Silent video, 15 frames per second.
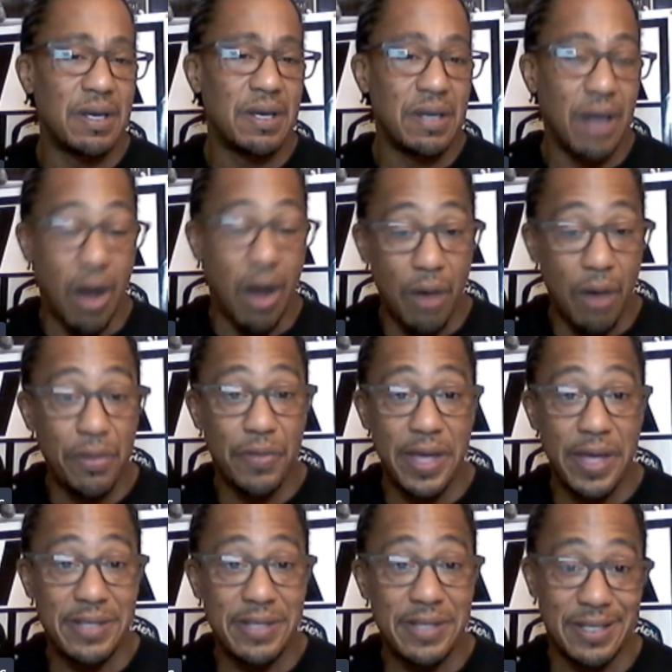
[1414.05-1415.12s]
All the things
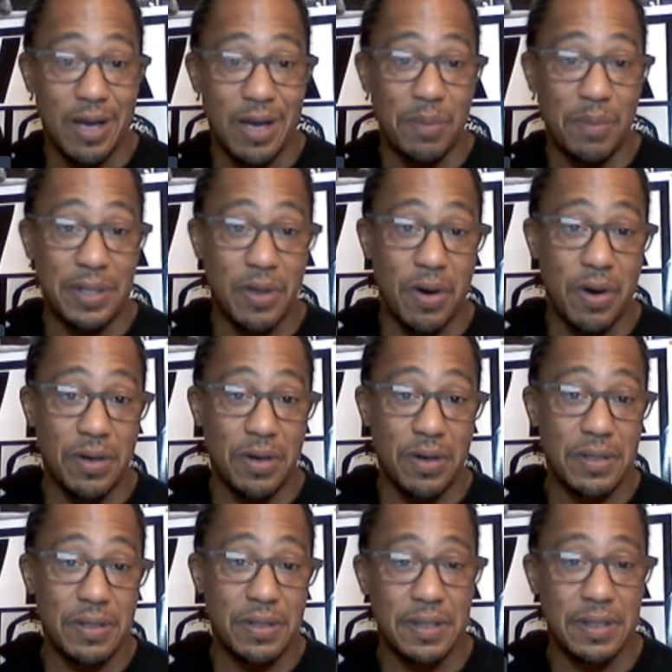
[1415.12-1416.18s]
I taught my
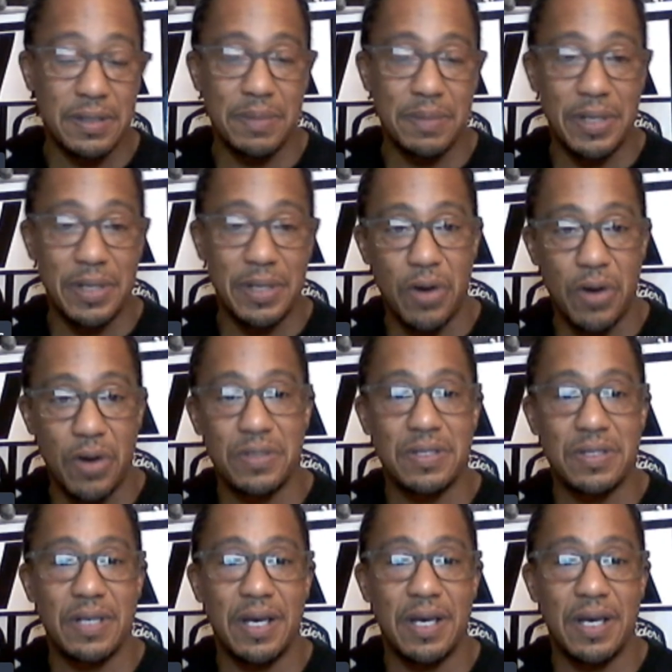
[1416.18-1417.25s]
daughters,
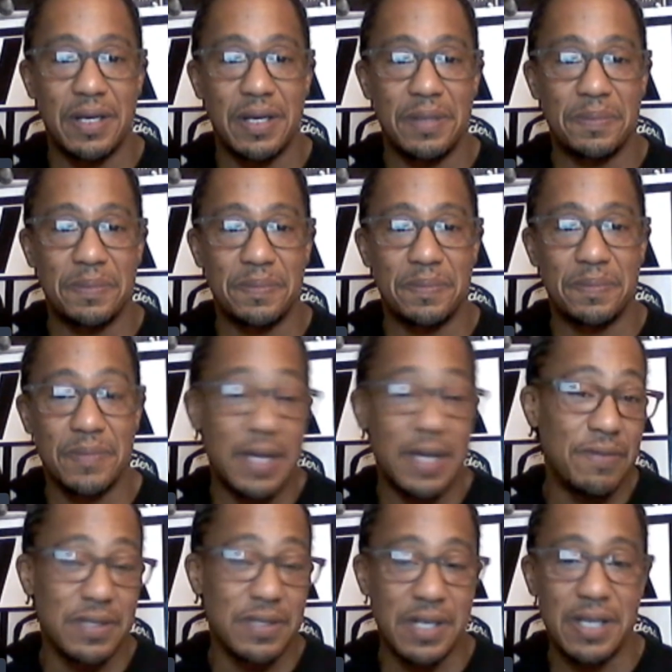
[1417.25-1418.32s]
even
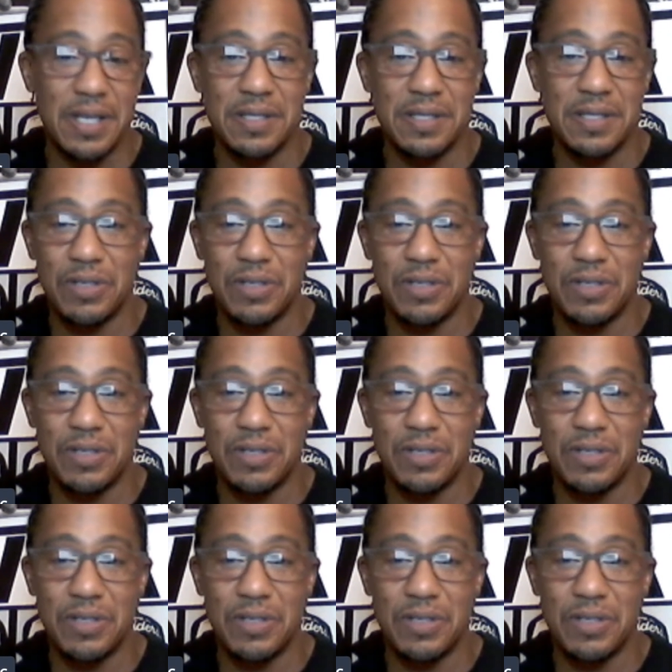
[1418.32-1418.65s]
sons.